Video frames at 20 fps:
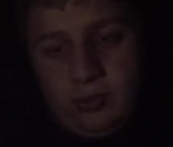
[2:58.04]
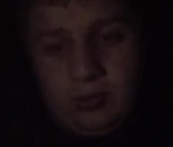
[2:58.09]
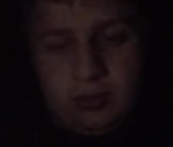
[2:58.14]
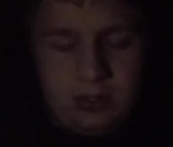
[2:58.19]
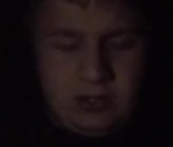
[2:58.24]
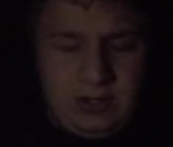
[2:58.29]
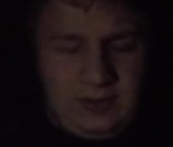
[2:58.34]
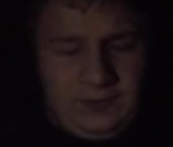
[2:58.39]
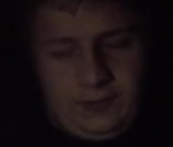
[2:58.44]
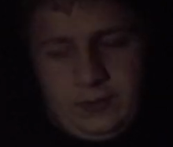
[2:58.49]

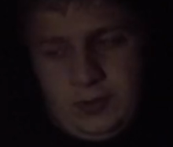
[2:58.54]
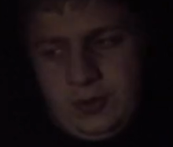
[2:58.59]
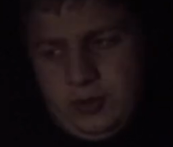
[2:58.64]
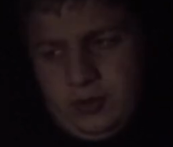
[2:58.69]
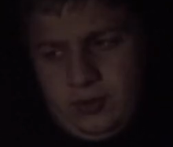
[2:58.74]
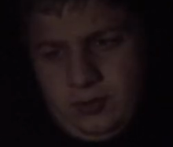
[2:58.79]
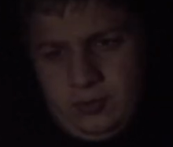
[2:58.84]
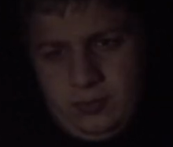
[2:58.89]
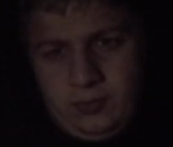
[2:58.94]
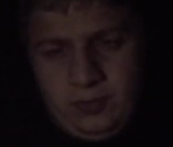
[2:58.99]
if
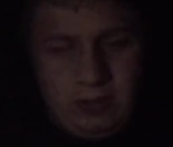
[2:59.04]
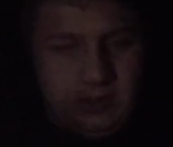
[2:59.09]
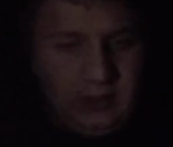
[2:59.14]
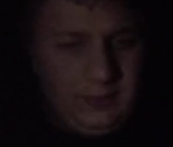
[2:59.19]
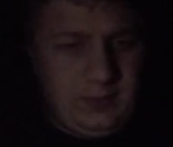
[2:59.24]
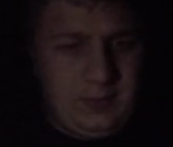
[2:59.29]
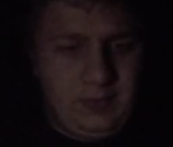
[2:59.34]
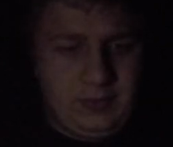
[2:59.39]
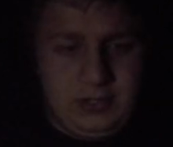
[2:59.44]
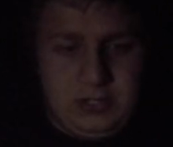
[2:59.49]
you, well, let
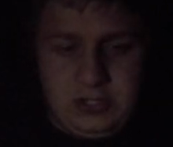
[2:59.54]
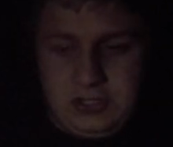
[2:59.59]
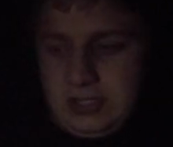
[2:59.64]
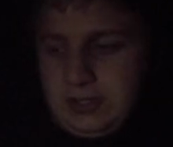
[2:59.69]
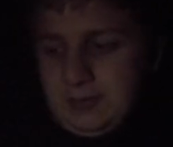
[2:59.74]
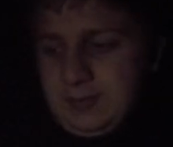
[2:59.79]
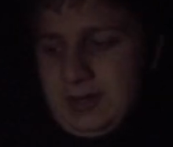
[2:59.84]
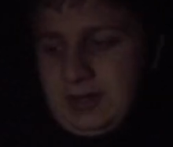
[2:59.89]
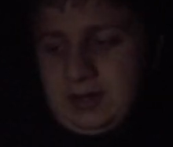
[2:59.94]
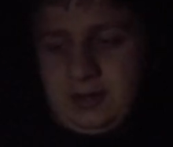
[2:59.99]
me put the
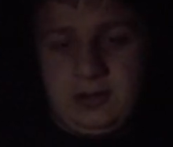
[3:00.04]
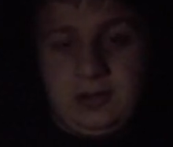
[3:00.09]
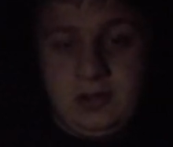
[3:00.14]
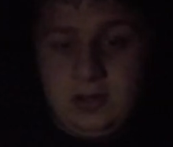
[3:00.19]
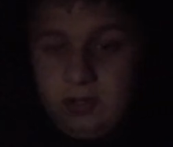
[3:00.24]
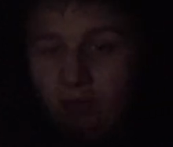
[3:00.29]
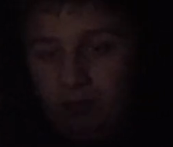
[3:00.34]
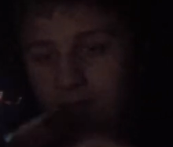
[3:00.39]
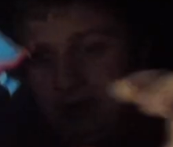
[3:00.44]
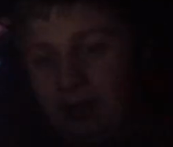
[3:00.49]
shell back on.
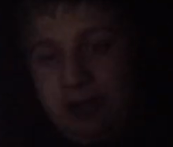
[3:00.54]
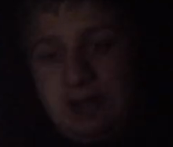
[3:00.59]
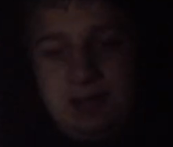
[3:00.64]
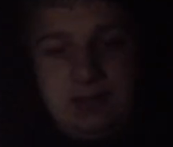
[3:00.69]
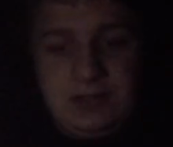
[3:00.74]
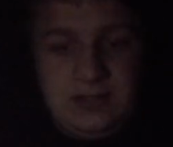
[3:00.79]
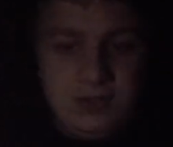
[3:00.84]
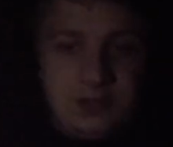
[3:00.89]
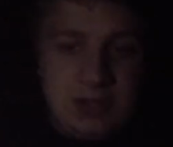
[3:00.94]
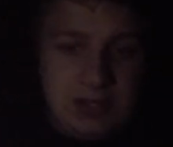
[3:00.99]
Well,
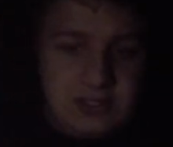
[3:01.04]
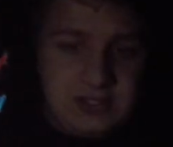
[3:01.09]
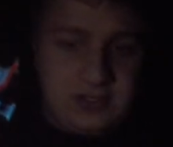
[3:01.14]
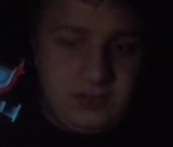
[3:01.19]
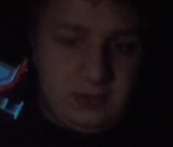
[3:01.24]
you had two